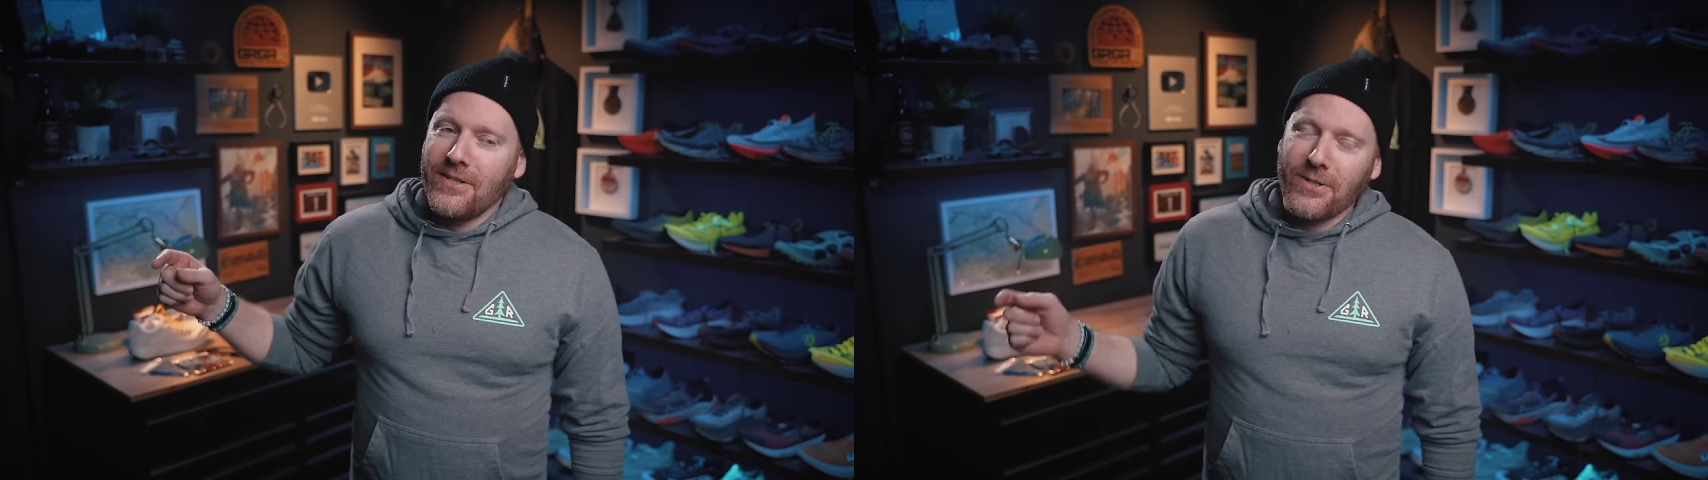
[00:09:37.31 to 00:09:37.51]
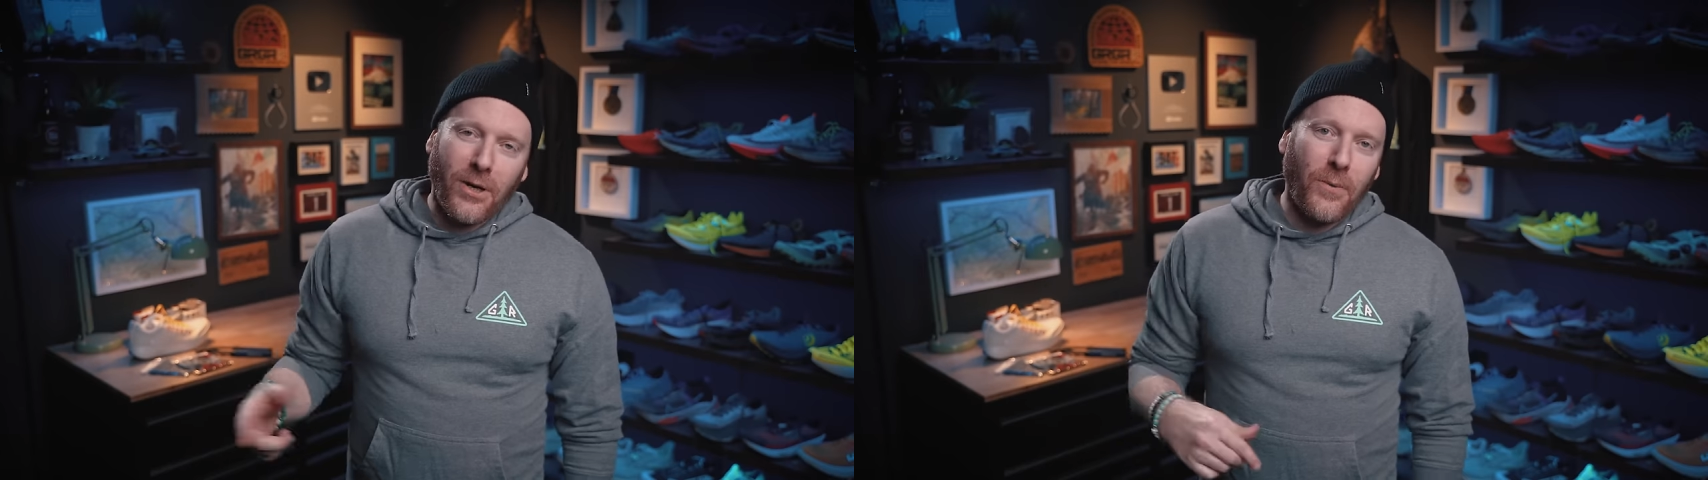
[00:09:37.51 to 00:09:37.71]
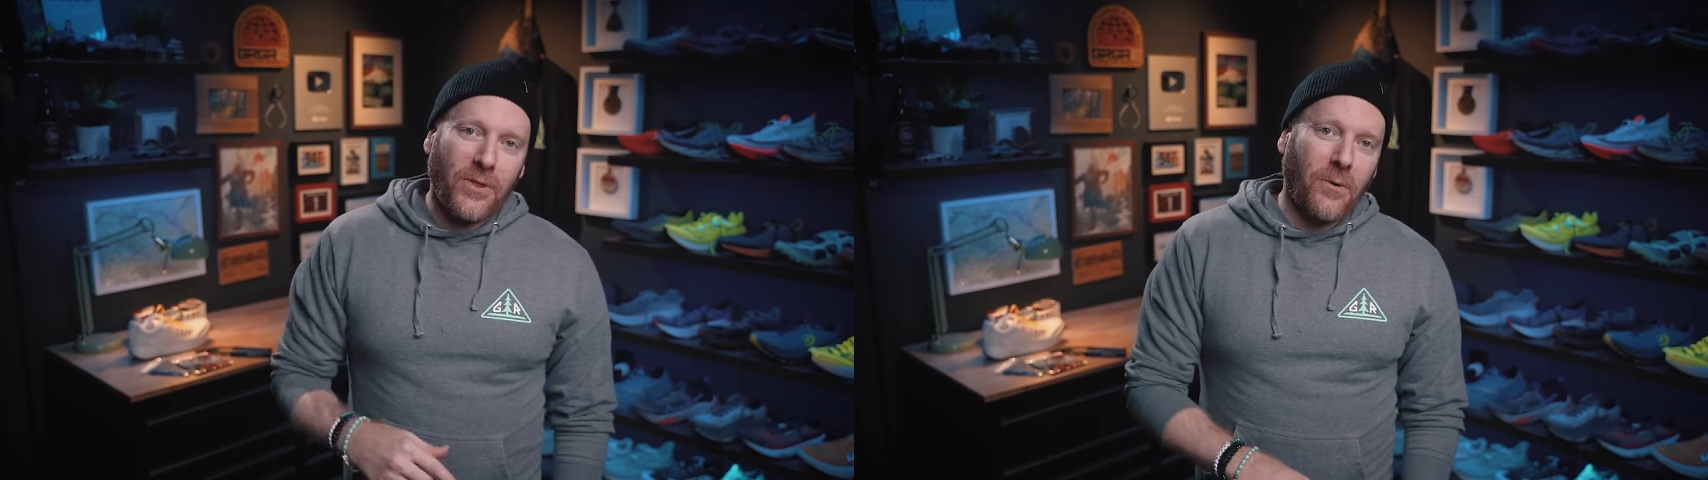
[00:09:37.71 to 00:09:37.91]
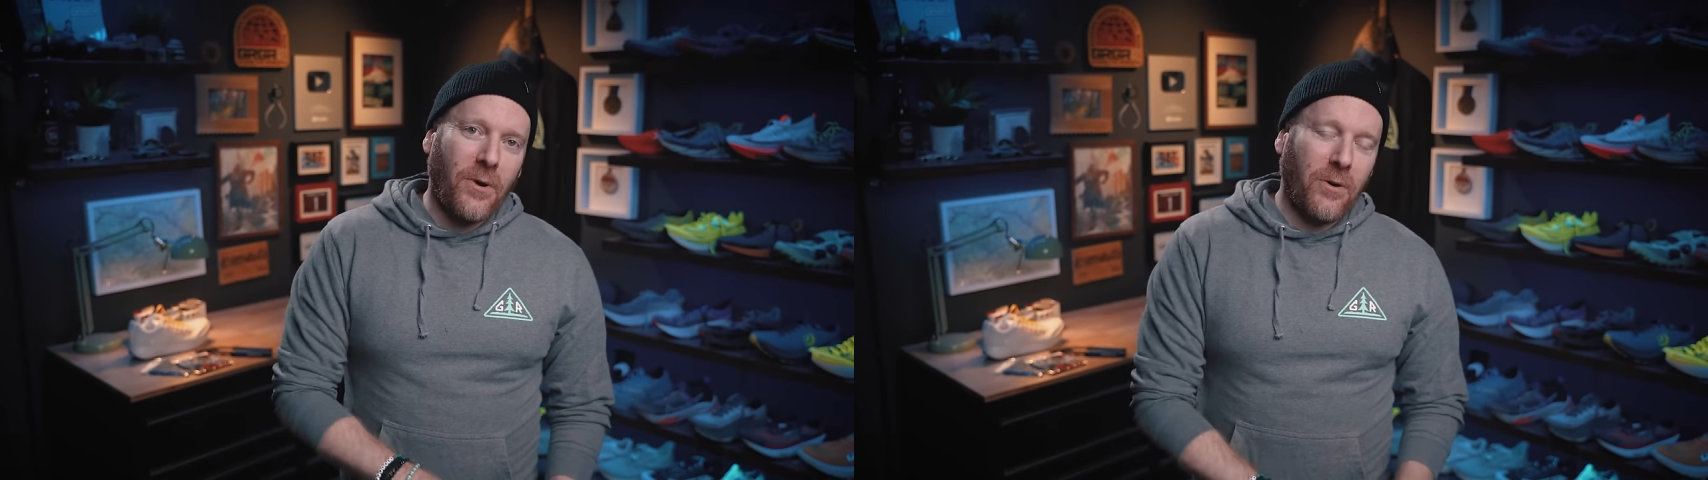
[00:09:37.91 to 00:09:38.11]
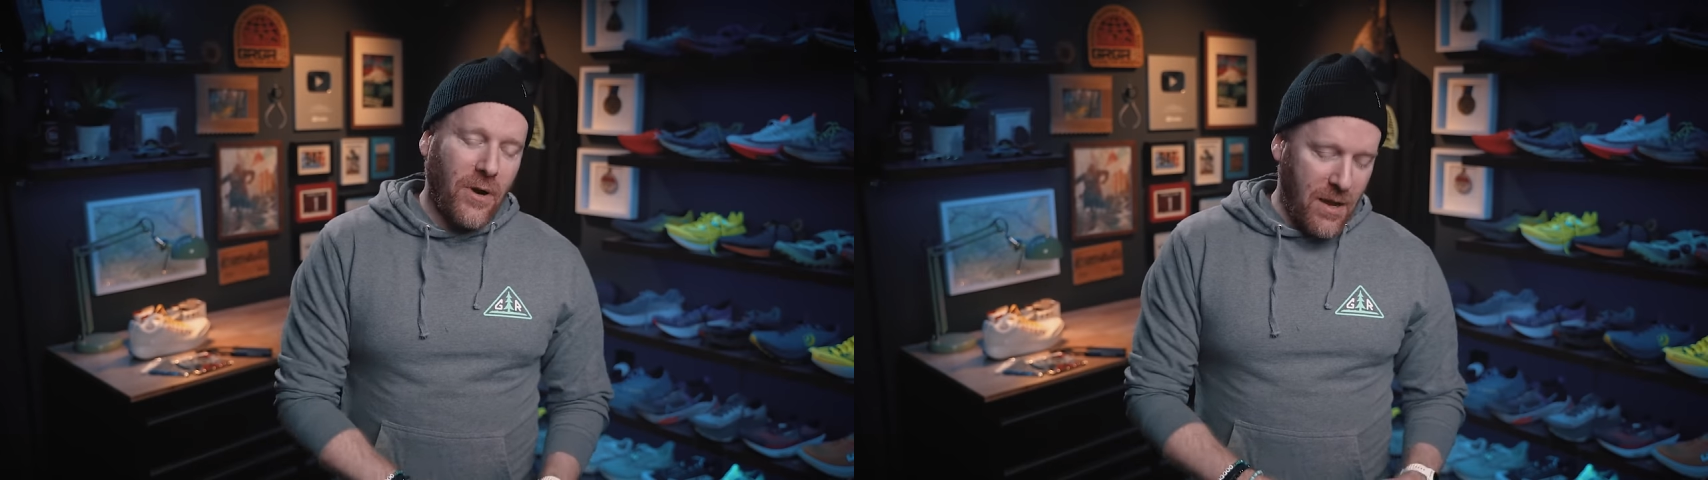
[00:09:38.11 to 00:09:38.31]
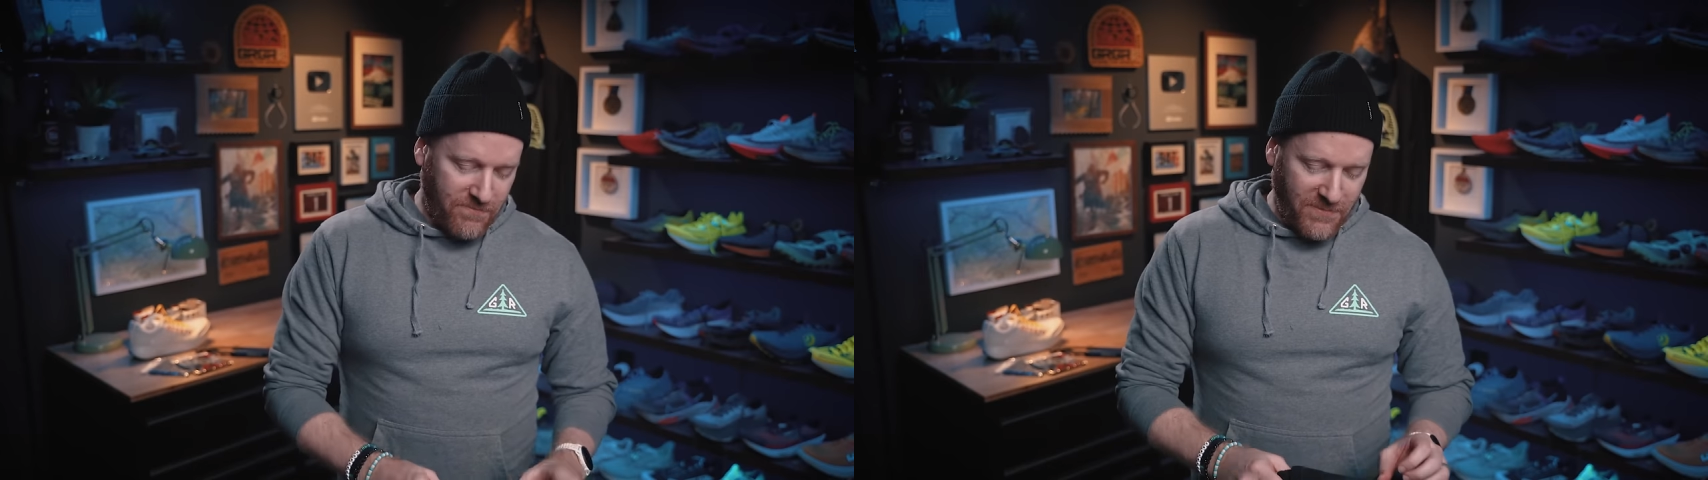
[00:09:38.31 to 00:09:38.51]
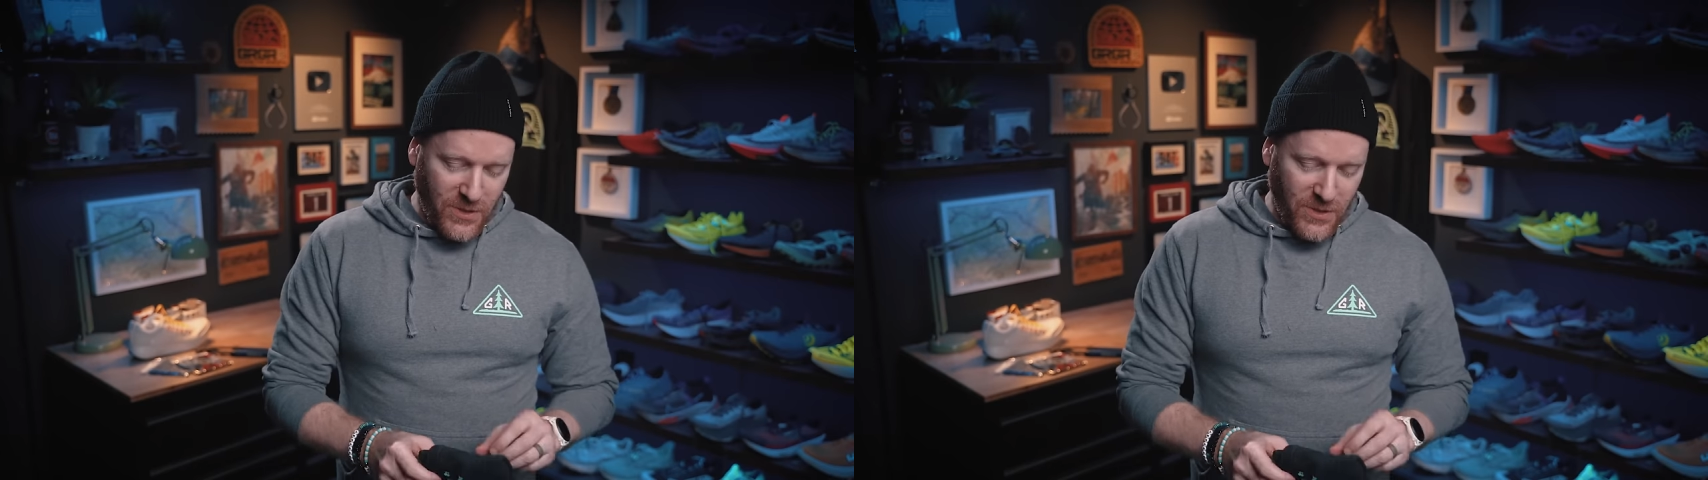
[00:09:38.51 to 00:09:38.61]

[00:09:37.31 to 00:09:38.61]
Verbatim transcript: Starting with our runner-up.